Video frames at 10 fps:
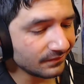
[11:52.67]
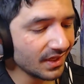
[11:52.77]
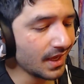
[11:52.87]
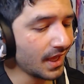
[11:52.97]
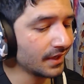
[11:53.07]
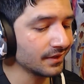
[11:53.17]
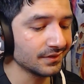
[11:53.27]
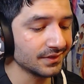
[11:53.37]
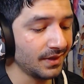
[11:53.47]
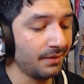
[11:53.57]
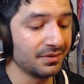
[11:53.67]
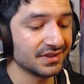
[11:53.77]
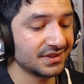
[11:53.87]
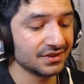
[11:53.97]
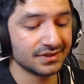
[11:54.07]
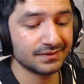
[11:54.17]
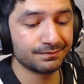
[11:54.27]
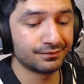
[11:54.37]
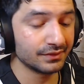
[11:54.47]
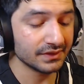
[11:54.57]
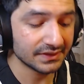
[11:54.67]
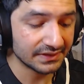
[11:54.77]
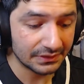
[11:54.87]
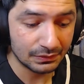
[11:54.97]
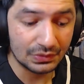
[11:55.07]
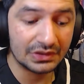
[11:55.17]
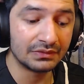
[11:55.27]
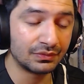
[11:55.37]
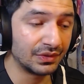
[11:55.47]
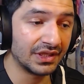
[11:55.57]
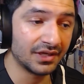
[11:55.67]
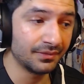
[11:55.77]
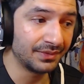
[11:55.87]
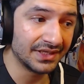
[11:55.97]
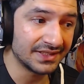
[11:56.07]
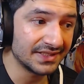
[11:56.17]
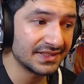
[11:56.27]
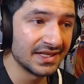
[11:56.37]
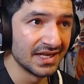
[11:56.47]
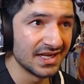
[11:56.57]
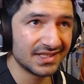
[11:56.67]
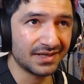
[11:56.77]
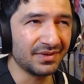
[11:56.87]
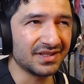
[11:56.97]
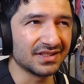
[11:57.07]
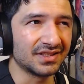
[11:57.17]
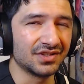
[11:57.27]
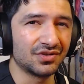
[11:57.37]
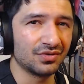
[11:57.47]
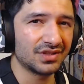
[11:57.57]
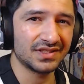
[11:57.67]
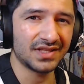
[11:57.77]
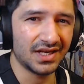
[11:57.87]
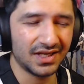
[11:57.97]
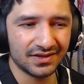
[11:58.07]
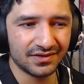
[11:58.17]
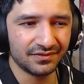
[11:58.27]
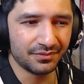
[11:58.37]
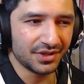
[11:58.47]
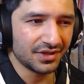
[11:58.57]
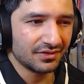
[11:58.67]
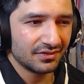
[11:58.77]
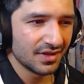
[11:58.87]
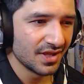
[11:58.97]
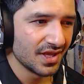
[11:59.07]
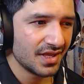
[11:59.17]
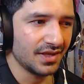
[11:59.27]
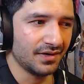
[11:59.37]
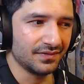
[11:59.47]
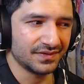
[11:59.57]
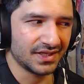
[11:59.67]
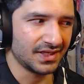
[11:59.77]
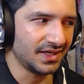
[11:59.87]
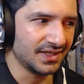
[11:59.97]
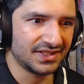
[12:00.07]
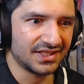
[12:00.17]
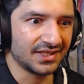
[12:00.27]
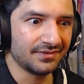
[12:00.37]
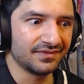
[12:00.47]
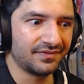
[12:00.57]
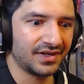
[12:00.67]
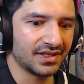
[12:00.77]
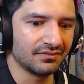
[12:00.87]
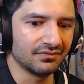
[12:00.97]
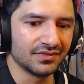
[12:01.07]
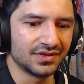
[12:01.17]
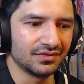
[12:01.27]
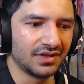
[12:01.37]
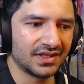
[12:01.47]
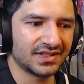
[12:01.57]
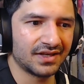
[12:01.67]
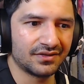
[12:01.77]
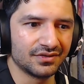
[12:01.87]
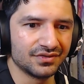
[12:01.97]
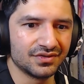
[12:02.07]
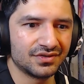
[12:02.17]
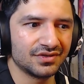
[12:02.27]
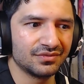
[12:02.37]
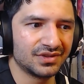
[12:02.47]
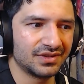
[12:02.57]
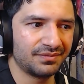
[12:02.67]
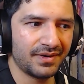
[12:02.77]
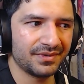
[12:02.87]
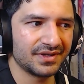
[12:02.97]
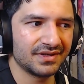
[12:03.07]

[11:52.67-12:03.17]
I don't know, yeah, but she's pretty sleek with her abilities. She can basically control things, kind of like a Doflamingo, you know what I'm saying? And she can even freaking do like Shadow Clone Jutsu with the property.